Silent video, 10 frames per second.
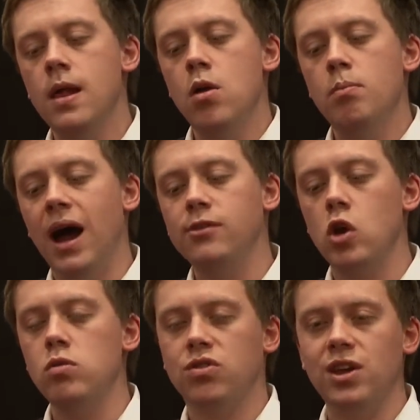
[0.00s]
But I
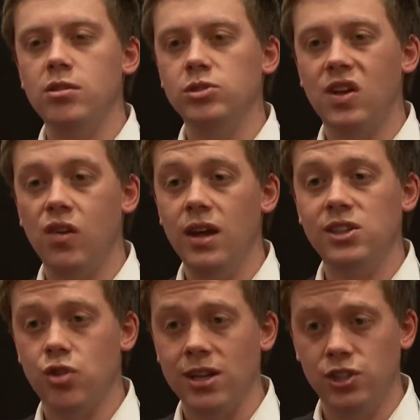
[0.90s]
don't think there was a clear
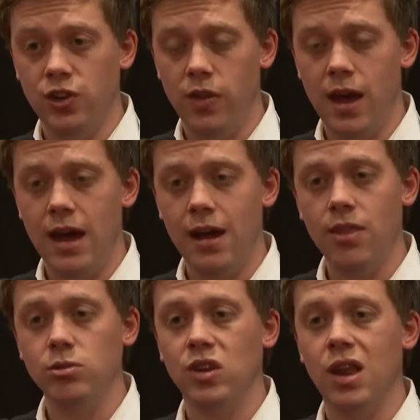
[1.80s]
strategy there, and
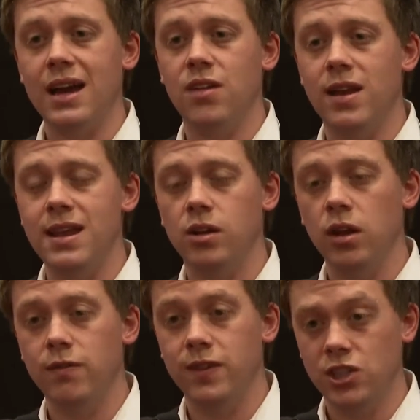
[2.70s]
there was a lack of any
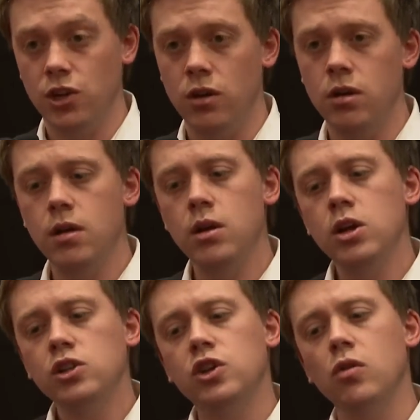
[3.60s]
clear vision.
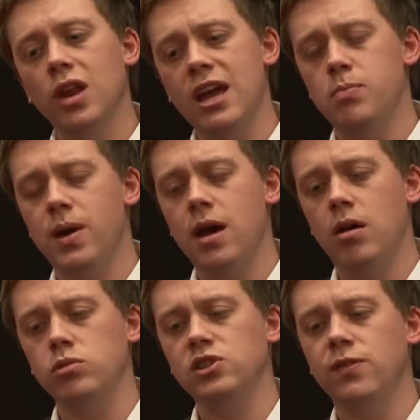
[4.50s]
So Labour
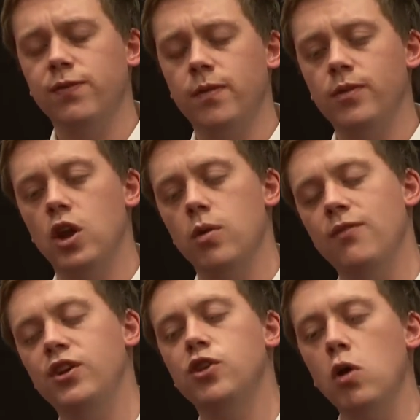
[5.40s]
was, def- you know,
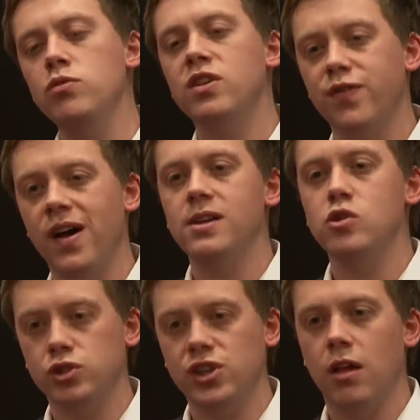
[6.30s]
if you don't define
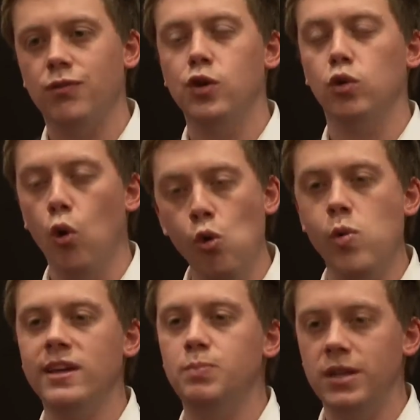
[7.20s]
yourself, you'll
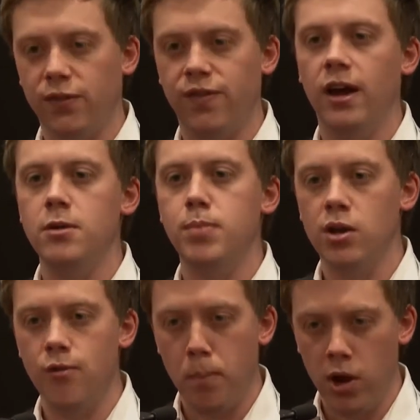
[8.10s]
always be defined by
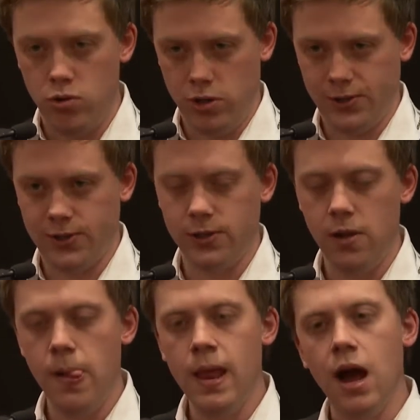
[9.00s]
your opponents.
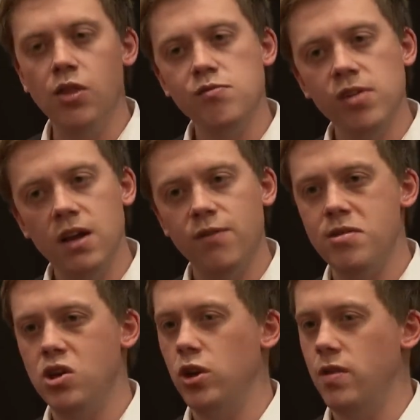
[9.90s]
And the right are very
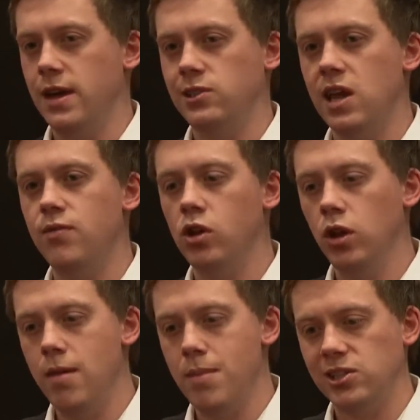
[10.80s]
good at this. They have
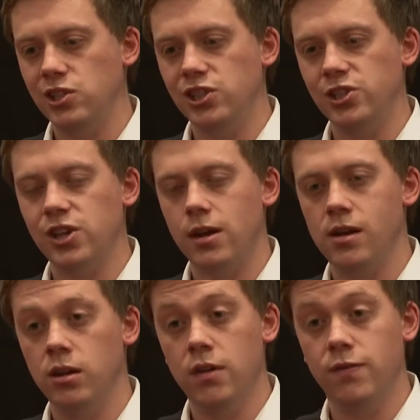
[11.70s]
clear messages and a
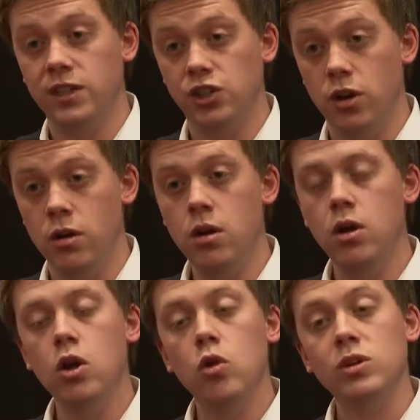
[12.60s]
clear vision,
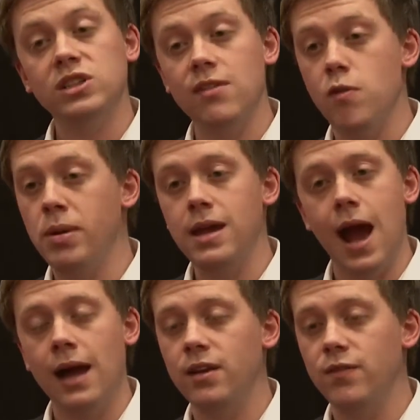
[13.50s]
which they repeat
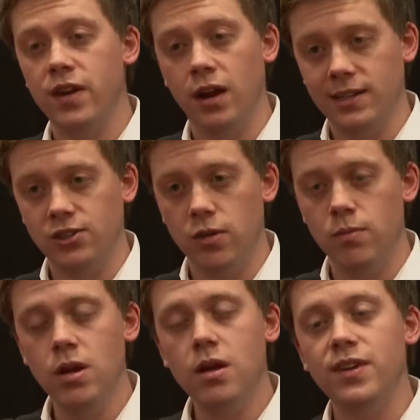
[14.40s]
ad infinitum.
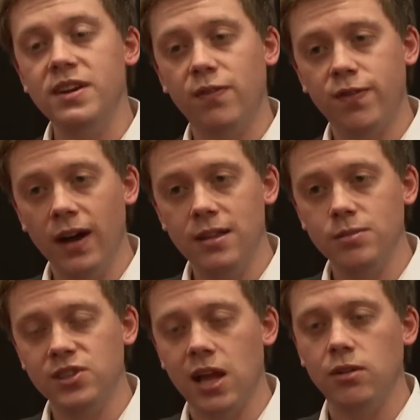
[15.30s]
They define
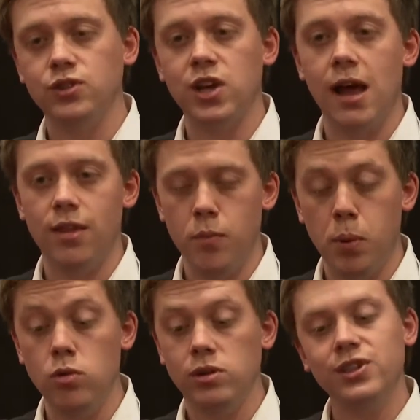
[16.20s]
themselves and their
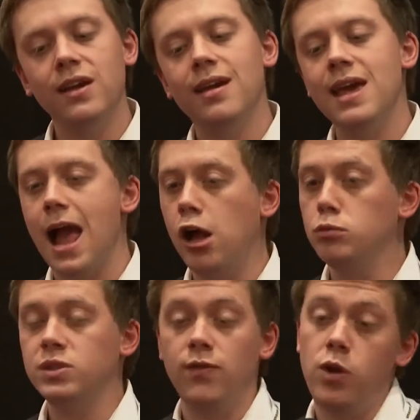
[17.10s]
opponents. It
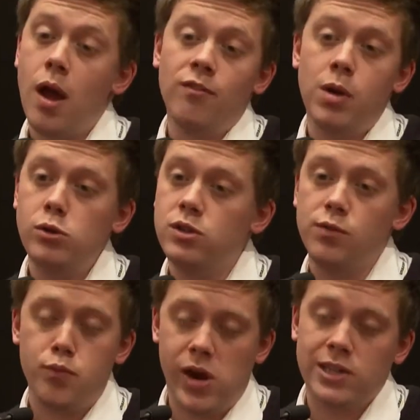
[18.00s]
helps if you have most of
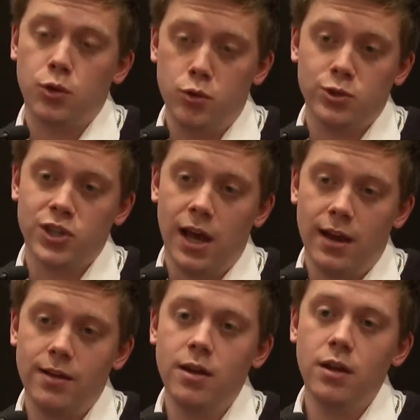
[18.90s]
the press on your
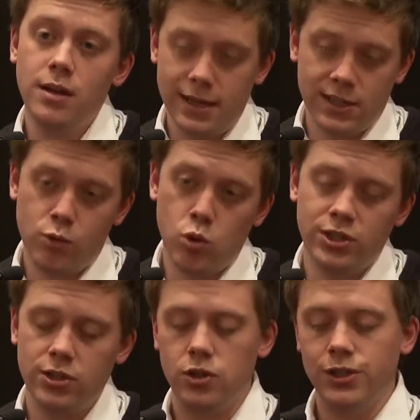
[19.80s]
side. Yes, of course
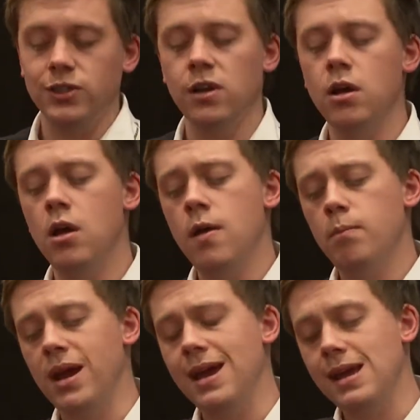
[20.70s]
it does.
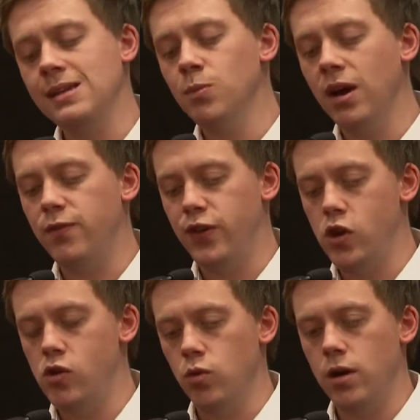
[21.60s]
But it is my
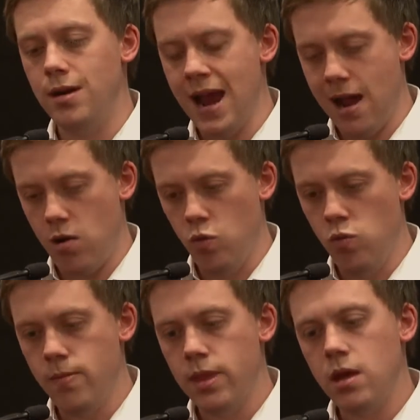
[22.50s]
view now
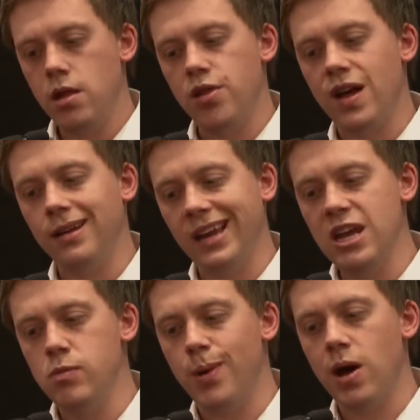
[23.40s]
that
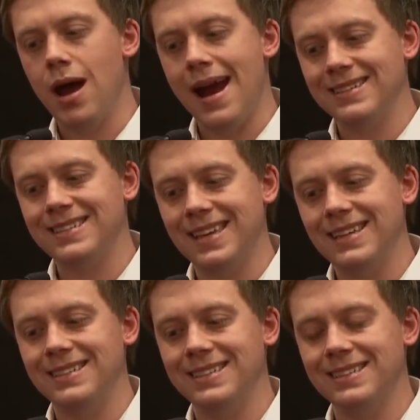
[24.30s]
Labour, as
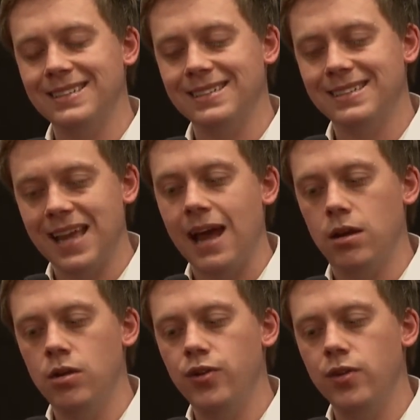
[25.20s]
things
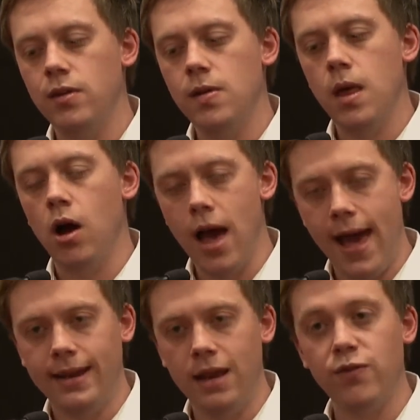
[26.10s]
stand, are
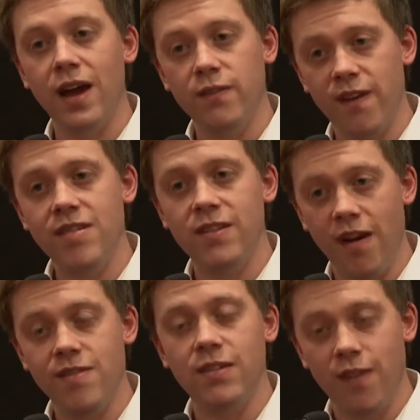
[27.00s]
heading for a very,
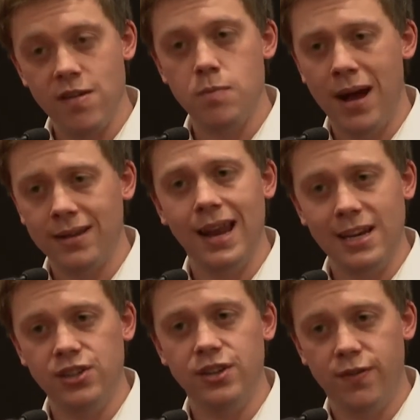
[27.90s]
very, very bad
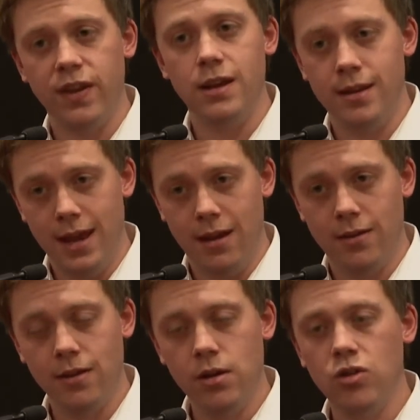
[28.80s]
election defeat indeed
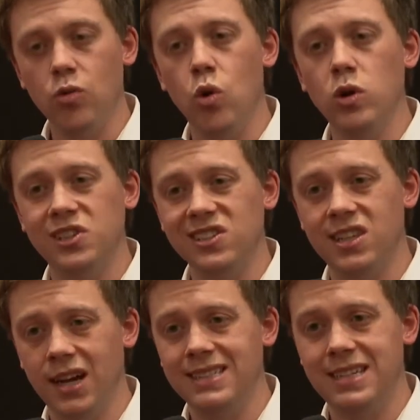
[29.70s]
the worst since
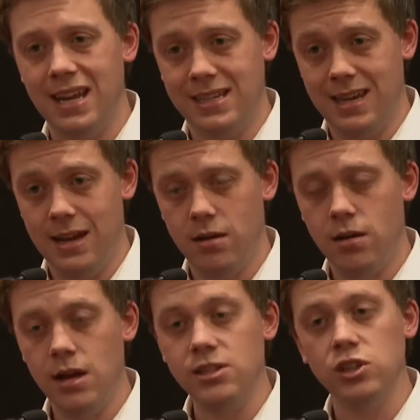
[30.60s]
1918
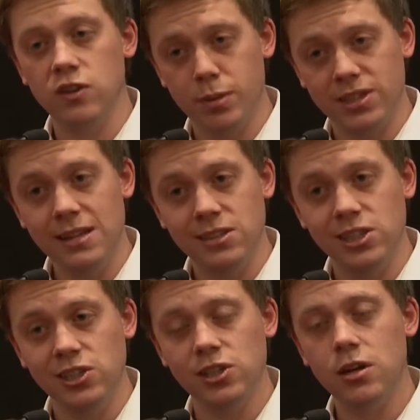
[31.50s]
in terms of
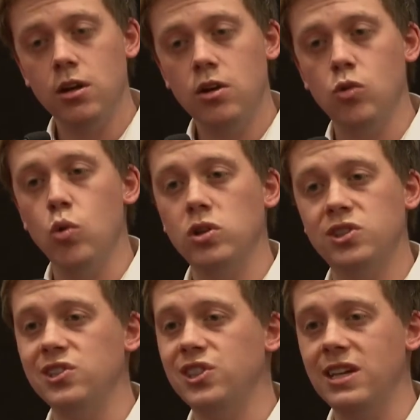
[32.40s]
percentage, the worst
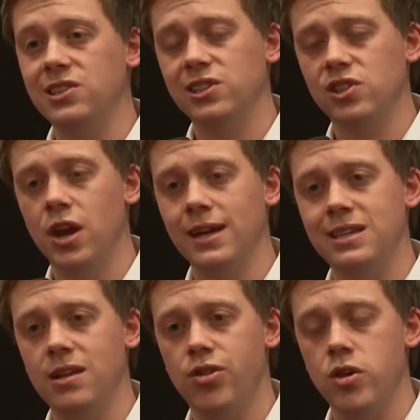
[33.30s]
in seats since the
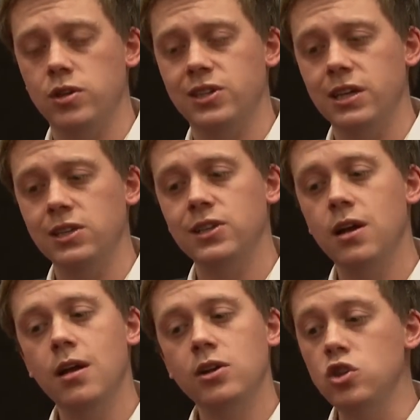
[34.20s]
1930s.
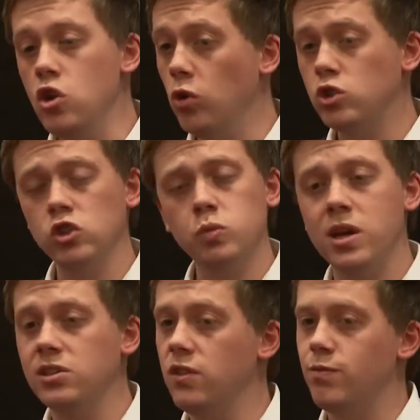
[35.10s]
It's not just
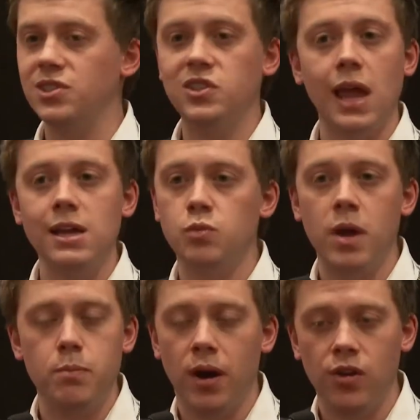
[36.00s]
because of mistakes
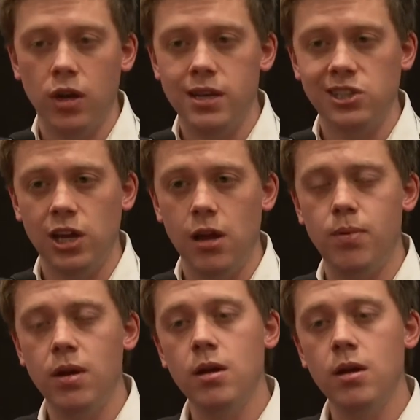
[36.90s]
made by the leadership.